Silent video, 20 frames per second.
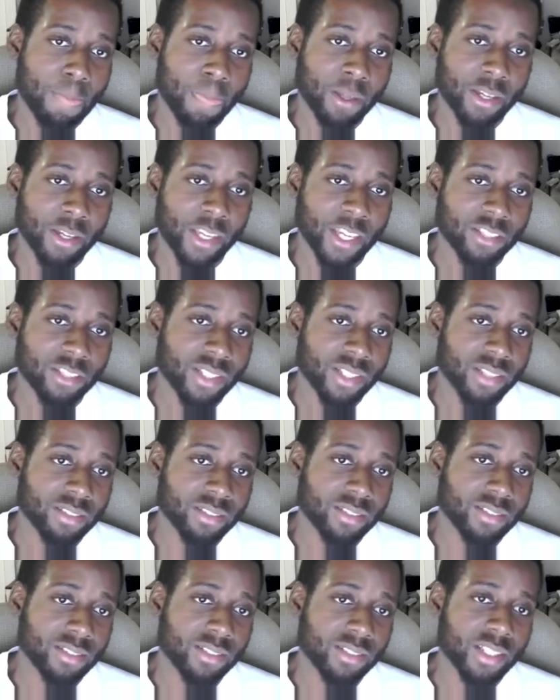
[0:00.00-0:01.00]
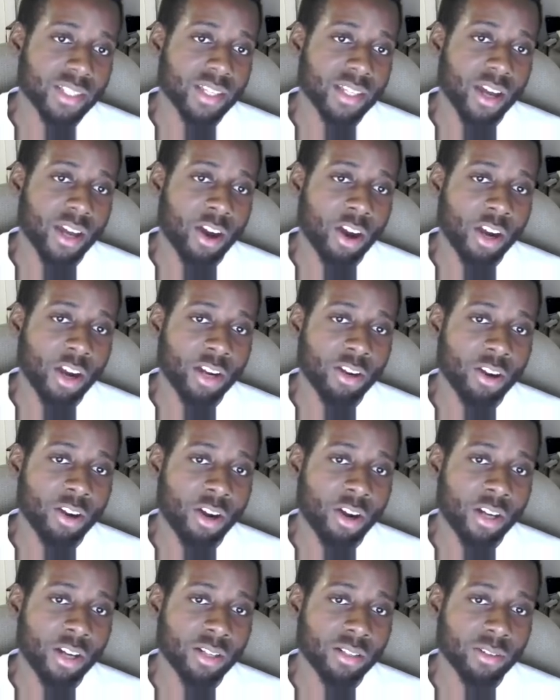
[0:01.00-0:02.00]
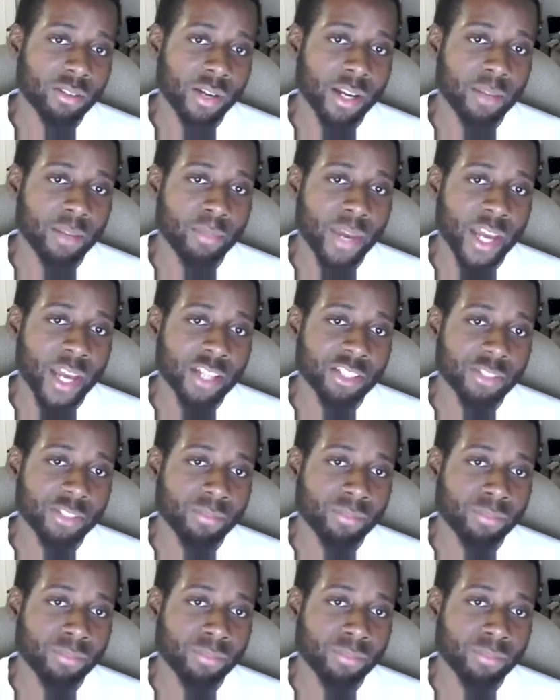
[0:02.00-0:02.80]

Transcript: you guys can see R, right, match,